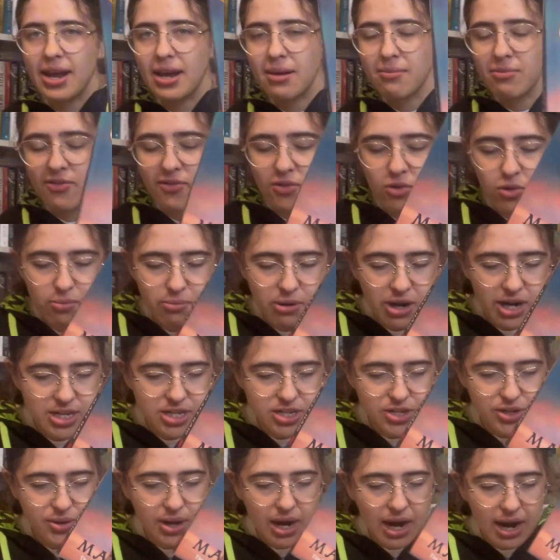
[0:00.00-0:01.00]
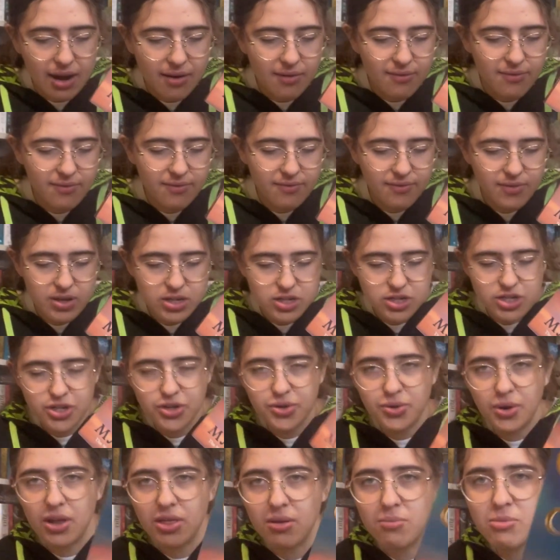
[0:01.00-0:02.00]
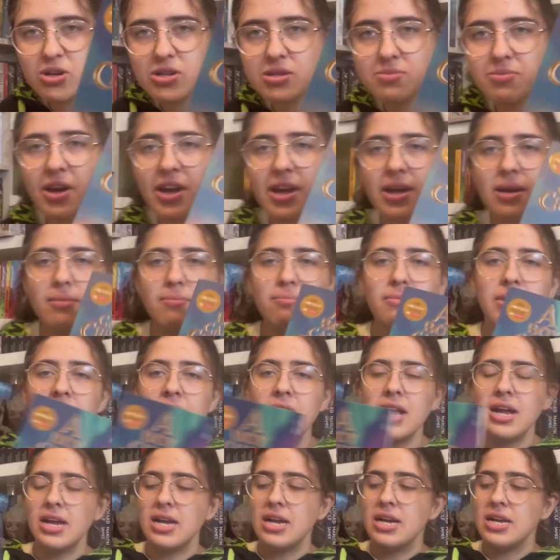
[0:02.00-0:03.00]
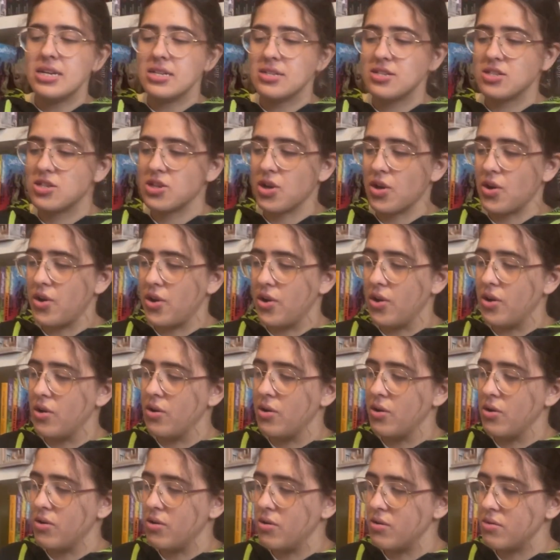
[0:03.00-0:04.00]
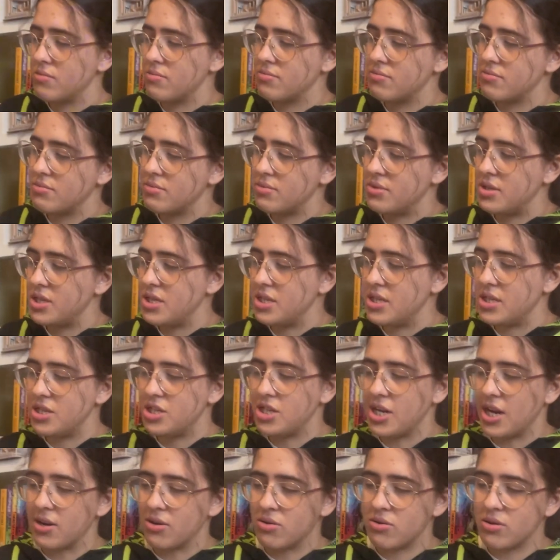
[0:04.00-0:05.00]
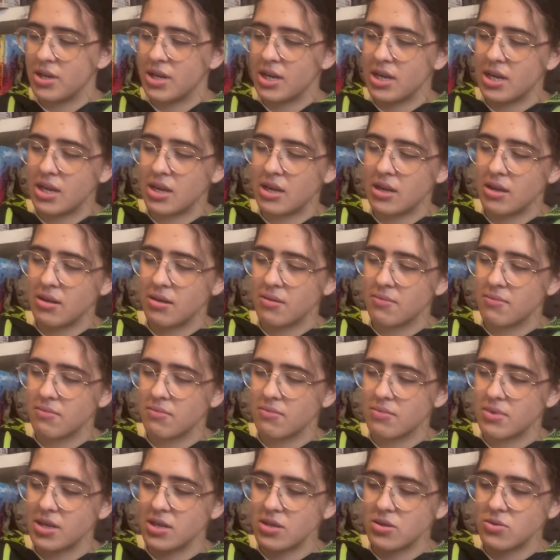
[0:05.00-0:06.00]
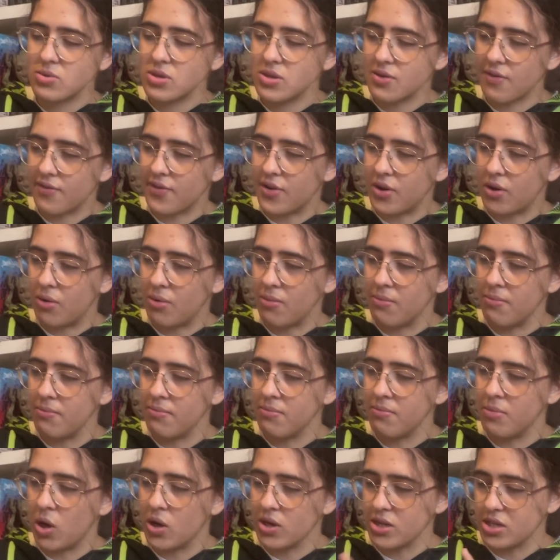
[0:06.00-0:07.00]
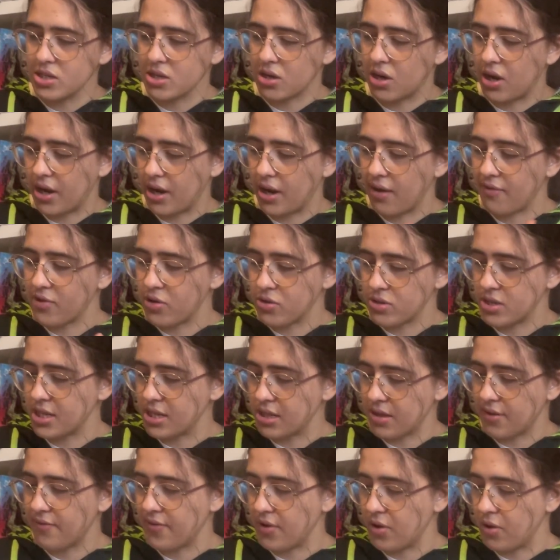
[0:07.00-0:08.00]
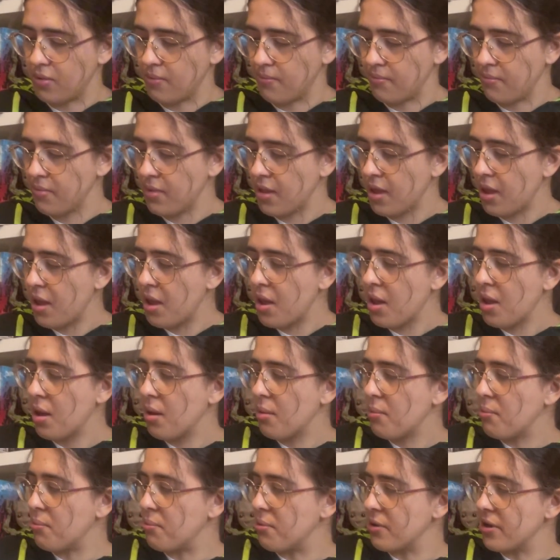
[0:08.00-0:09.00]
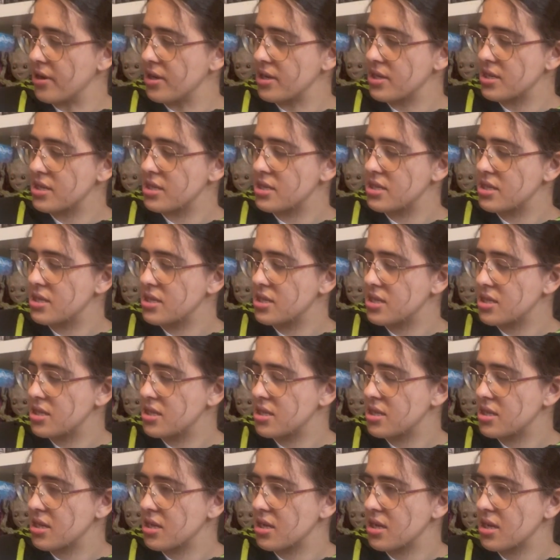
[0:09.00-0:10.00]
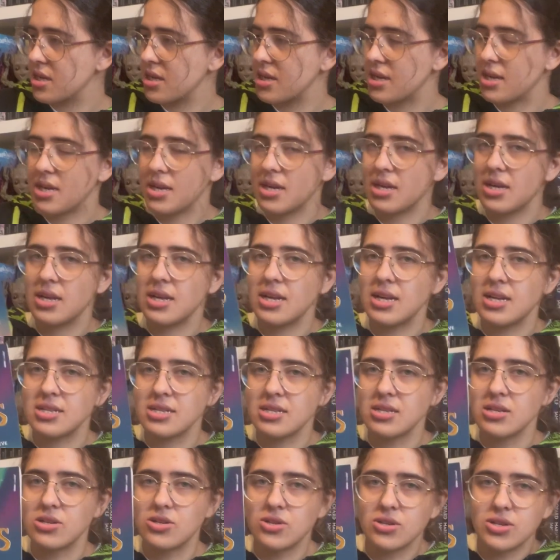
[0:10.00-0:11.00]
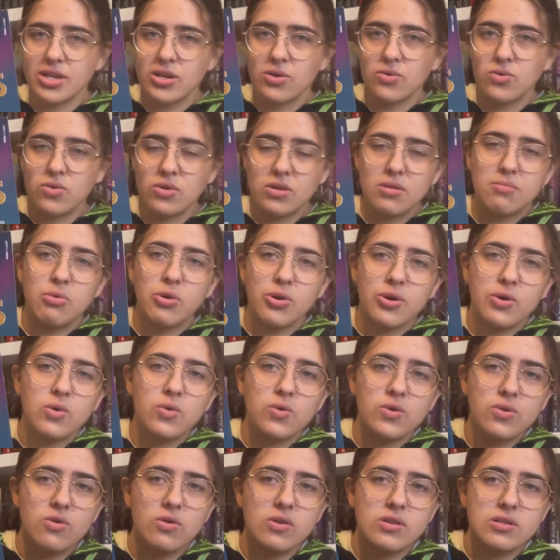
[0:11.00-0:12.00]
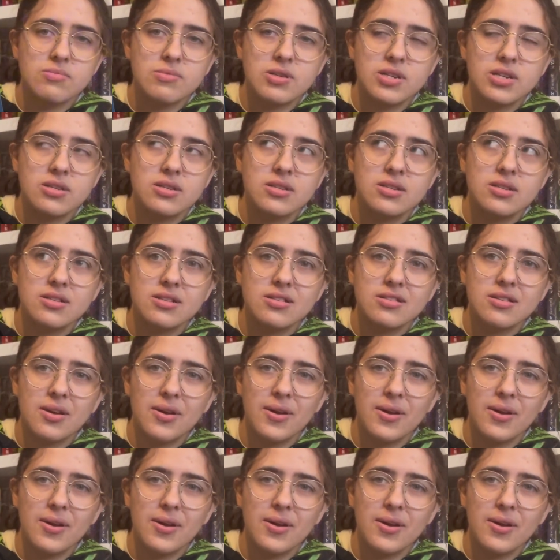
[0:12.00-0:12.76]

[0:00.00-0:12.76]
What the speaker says: before, but I do have 2 other books by him. So generally, this was a film on Sky. I've not seen the film, but it's literally called A Boy Called Christmas. So